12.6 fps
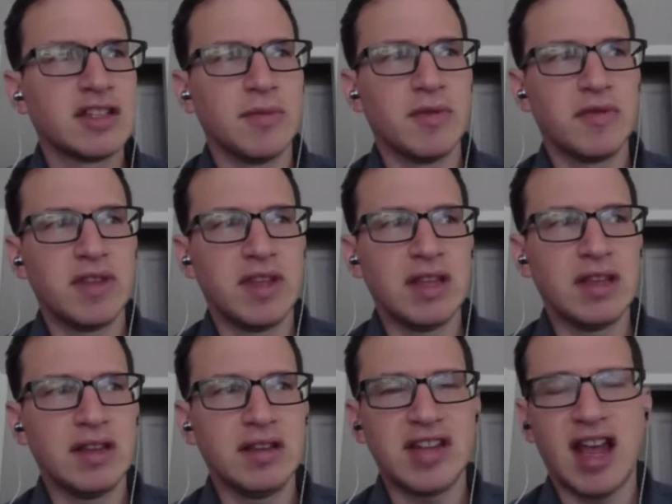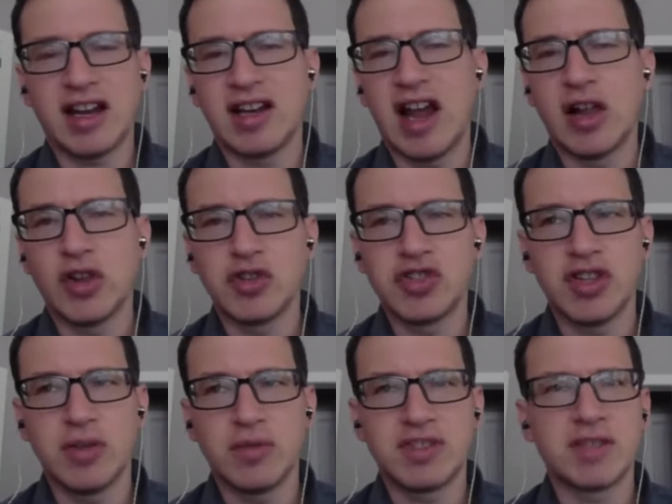some of the
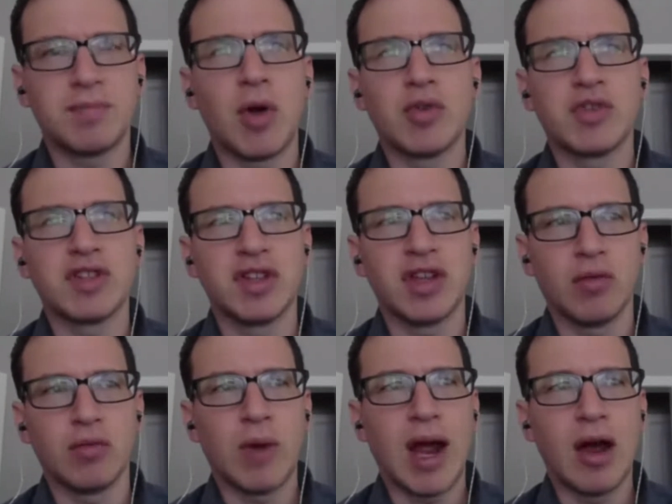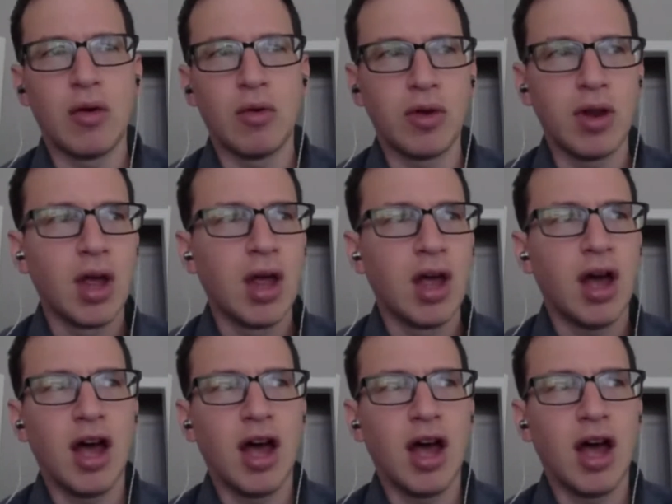technology that was supposedly around